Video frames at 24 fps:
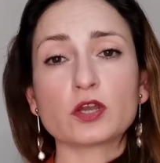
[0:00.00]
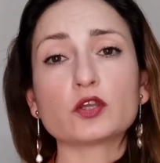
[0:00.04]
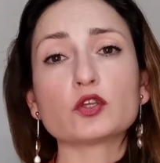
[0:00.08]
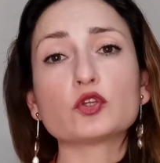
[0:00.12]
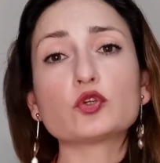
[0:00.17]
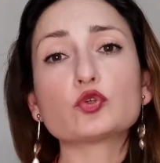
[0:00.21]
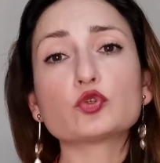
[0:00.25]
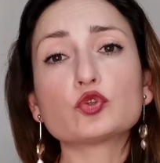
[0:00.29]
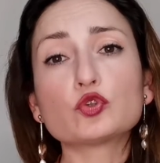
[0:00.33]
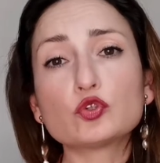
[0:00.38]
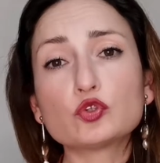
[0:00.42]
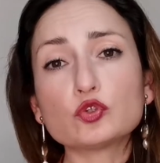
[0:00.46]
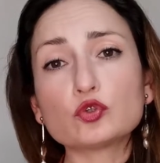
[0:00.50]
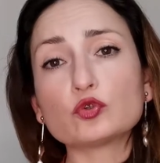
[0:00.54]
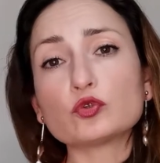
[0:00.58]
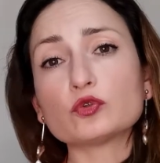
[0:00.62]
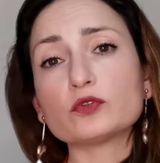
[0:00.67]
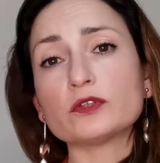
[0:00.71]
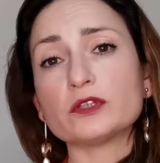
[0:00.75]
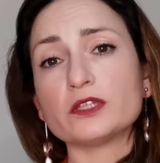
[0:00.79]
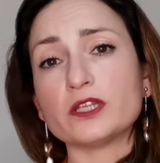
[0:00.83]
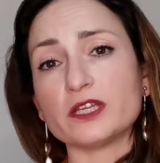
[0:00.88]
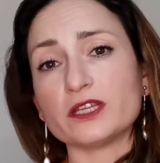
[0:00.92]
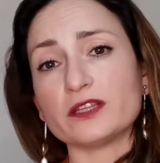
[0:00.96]
you do
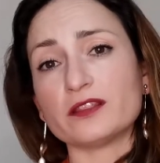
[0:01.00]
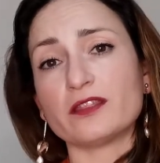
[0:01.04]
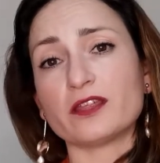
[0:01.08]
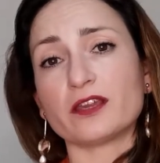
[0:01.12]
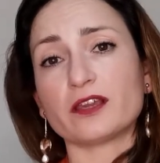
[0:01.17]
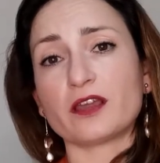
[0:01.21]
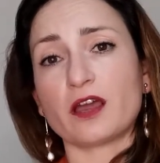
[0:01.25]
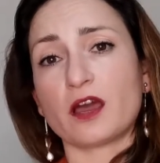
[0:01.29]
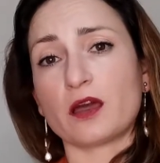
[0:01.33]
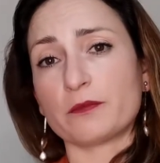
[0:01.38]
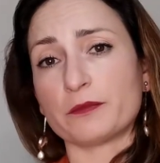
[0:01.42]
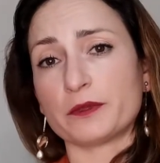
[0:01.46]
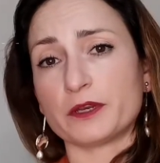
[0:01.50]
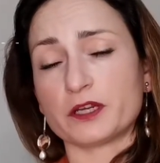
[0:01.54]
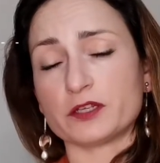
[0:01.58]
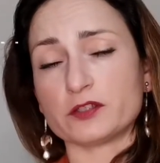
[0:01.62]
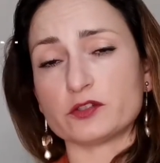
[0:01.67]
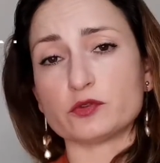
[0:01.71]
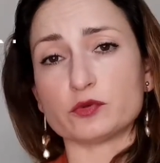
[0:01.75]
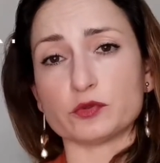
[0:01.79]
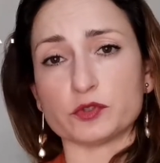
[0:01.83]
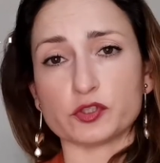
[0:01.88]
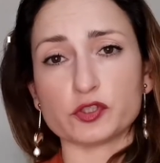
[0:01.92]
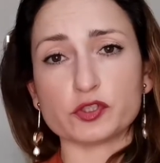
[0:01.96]
need the camera
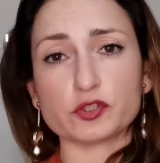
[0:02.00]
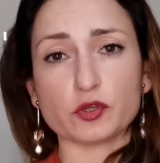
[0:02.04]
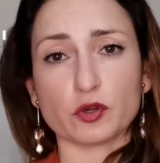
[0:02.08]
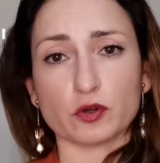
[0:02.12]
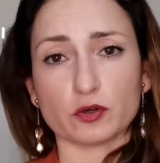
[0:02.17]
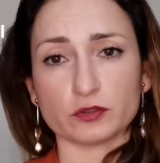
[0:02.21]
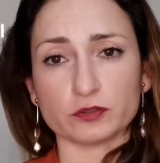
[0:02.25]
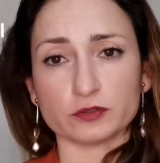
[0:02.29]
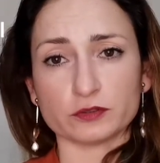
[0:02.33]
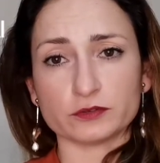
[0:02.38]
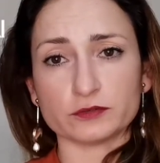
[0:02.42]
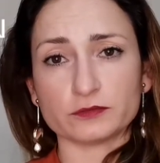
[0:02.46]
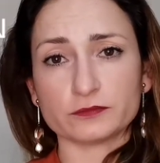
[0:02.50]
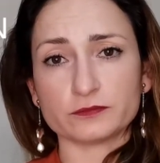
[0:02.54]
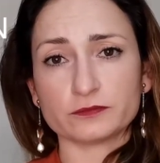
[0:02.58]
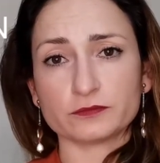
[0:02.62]
switched on.